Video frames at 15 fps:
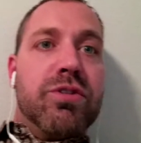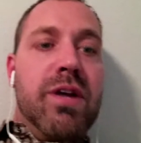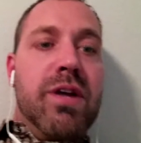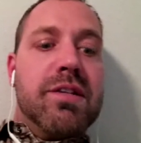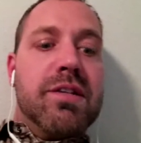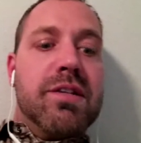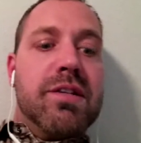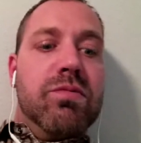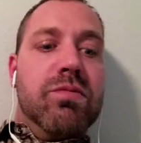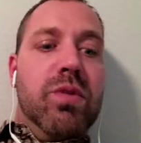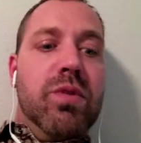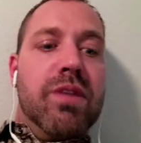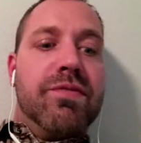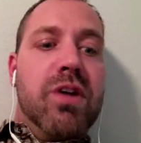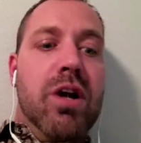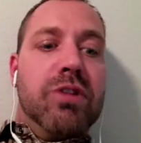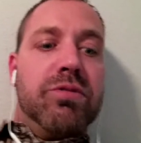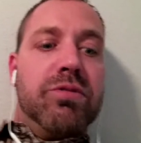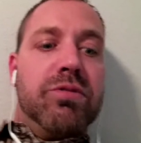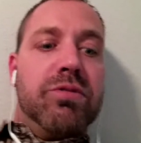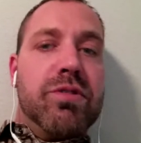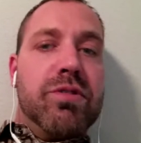as what I've talked
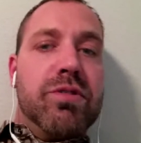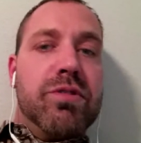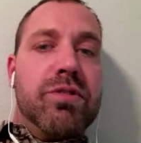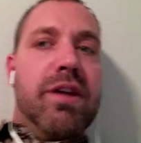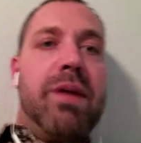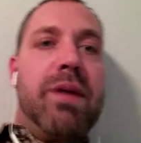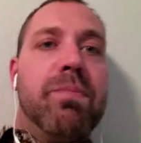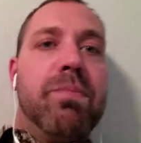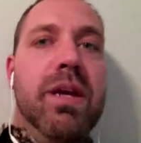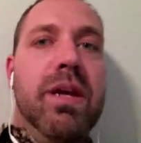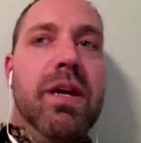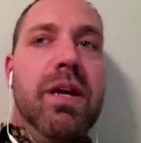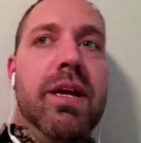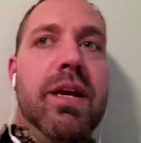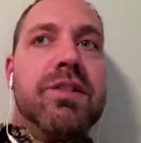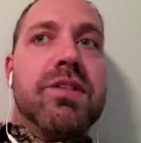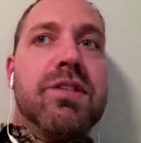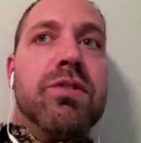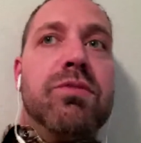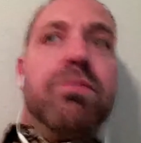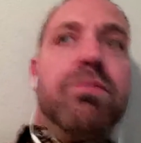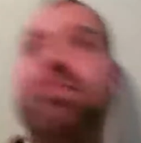with Chris Record about. And
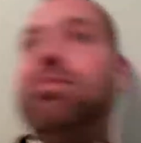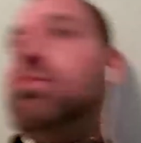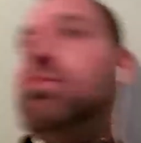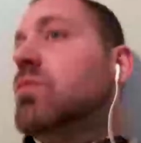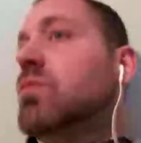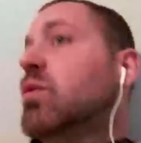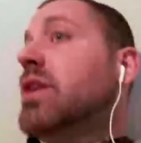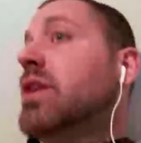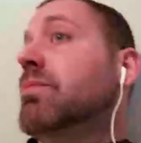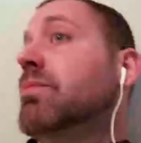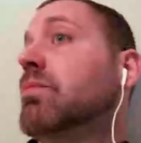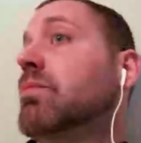so, ready?